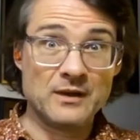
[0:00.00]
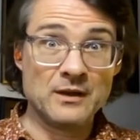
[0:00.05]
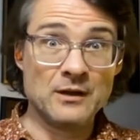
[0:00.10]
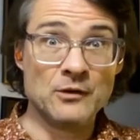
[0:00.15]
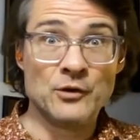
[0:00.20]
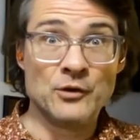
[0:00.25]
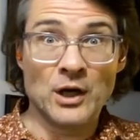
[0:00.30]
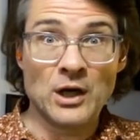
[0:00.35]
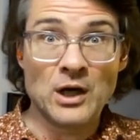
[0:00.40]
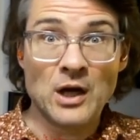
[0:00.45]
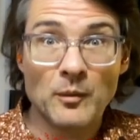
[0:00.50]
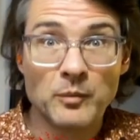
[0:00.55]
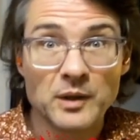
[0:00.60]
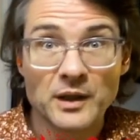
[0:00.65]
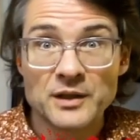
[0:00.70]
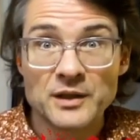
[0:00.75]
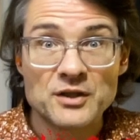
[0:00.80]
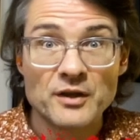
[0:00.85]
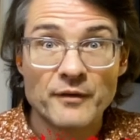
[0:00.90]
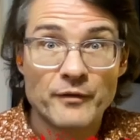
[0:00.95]
the
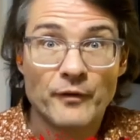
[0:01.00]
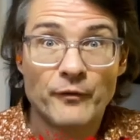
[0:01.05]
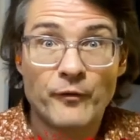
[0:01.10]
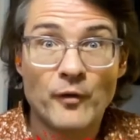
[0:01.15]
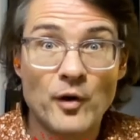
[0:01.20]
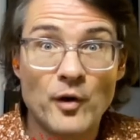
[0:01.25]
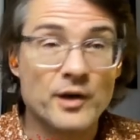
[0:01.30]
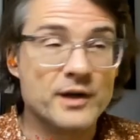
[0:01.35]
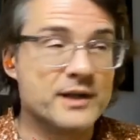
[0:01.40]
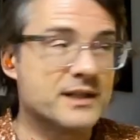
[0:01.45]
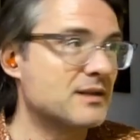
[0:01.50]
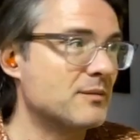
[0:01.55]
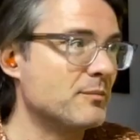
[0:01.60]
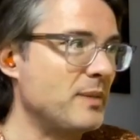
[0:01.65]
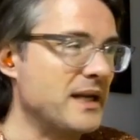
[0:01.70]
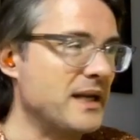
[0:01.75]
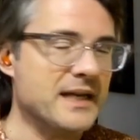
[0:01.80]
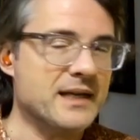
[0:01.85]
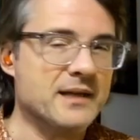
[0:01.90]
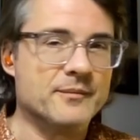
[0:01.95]
goblins of the forest
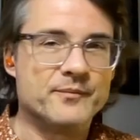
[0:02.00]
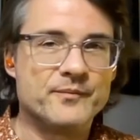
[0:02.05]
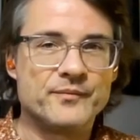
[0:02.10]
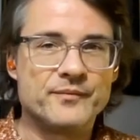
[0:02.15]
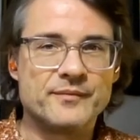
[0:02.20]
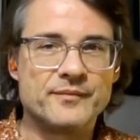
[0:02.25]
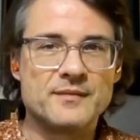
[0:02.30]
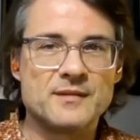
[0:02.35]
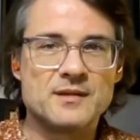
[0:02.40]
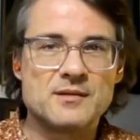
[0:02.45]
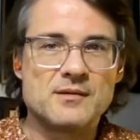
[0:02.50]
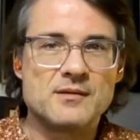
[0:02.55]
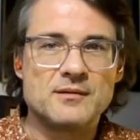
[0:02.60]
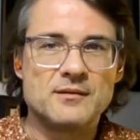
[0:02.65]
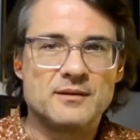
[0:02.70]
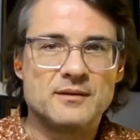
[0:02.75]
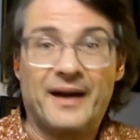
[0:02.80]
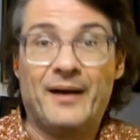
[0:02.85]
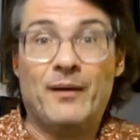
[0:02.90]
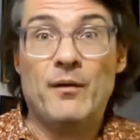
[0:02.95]
being
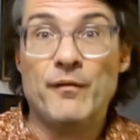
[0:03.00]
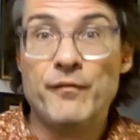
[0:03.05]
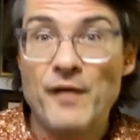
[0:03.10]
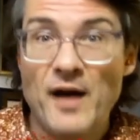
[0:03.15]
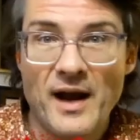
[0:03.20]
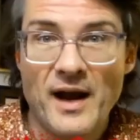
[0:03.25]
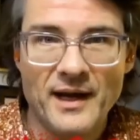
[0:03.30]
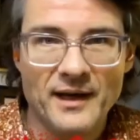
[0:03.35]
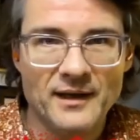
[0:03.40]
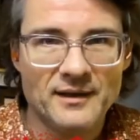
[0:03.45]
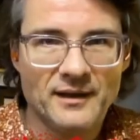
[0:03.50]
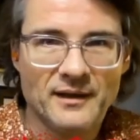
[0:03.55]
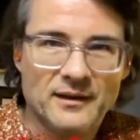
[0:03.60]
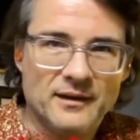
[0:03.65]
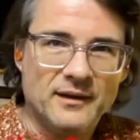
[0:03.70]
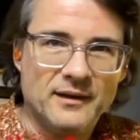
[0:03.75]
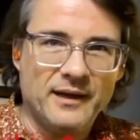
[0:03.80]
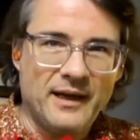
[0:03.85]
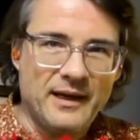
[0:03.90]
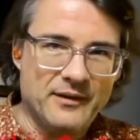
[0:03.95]
terrified,
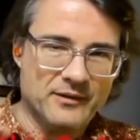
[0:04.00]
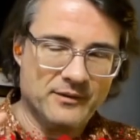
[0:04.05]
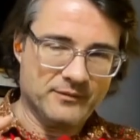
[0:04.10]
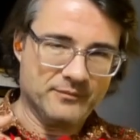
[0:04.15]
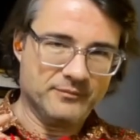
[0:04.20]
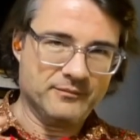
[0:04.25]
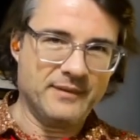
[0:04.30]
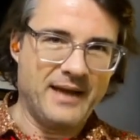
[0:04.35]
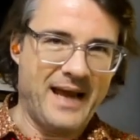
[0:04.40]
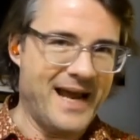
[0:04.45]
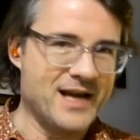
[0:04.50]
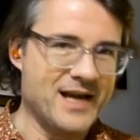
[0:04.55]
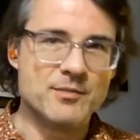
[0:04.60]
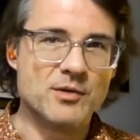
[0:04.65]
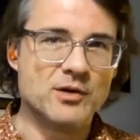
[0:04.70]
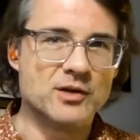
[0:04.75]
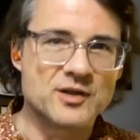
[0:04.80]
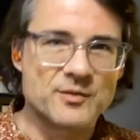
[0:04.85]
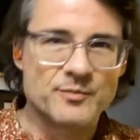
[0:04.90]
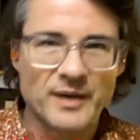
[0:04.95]
and
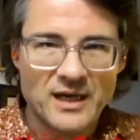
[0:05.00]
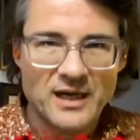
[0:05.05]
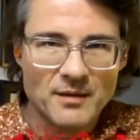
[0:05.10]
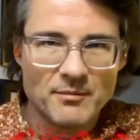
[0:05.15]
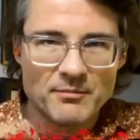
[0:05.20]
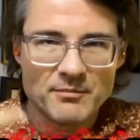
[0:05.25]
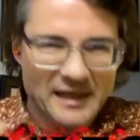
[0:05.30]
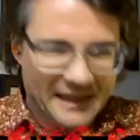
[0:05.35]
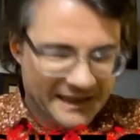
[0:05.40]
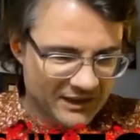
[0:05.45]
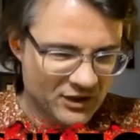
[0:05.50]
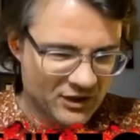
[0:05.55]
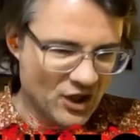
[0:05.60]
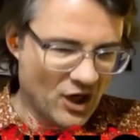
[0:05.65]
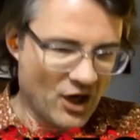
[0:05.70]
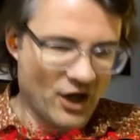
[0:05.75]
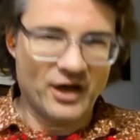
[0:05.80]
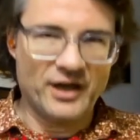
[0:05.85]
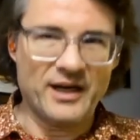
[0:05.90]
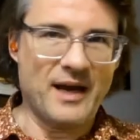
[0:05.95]
animals becoming
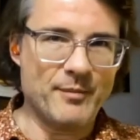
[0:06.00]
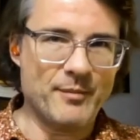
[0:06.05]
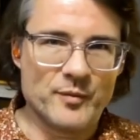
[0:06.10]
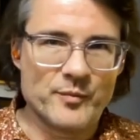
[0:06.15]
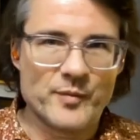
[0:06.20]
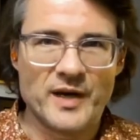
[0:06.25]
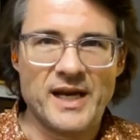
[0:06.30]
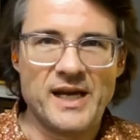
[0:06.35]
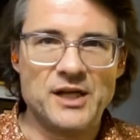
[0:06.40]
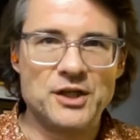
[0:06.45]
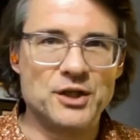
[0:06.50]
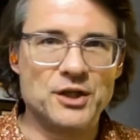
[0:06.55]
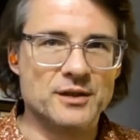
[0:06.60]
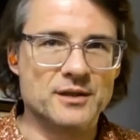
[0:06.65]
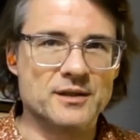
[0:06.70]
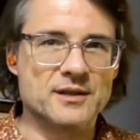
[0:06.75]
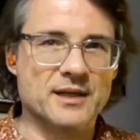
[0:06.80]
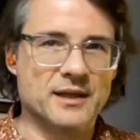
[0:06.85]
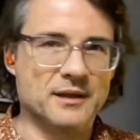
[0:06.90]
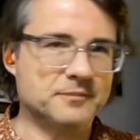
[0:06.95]
dark
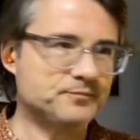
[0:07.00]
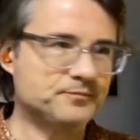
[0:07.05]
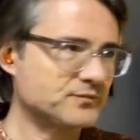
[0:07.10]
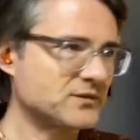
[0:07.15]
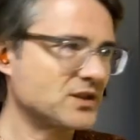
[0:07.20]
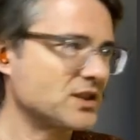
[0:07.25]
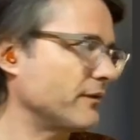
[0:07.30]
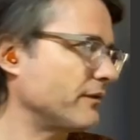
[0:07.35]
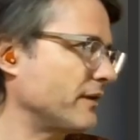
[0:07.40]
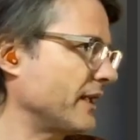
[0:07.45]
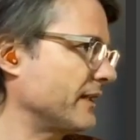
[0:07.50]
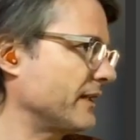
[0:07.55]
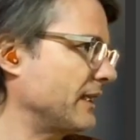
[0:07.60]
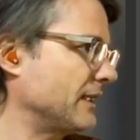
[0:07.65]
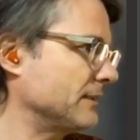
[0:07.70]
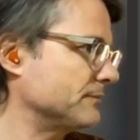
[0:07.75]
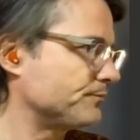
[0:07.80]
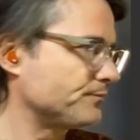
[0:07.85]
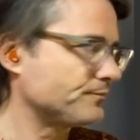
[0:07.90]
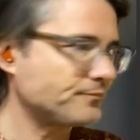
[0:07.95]
abominations and stuff like
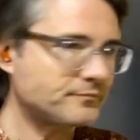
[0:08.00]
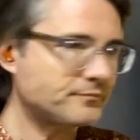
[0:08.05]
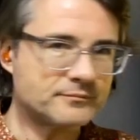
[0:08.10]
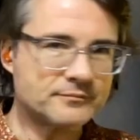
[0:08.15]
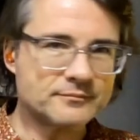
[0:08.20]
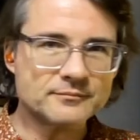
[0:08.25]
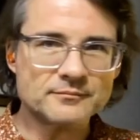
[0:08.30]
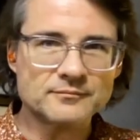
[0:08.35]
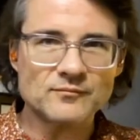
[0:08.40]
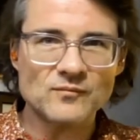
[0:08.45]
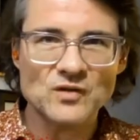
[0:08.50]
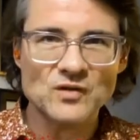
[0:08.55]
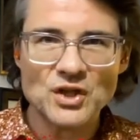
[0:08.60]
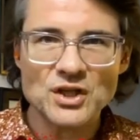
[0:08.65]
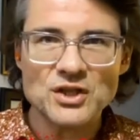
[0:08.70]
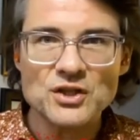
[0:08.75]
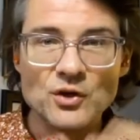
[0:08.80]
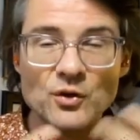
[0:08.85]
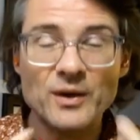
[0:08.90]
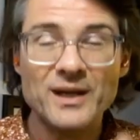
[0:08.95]
that.
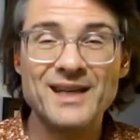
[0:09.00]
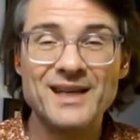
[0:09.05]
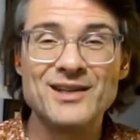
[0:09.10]
Just so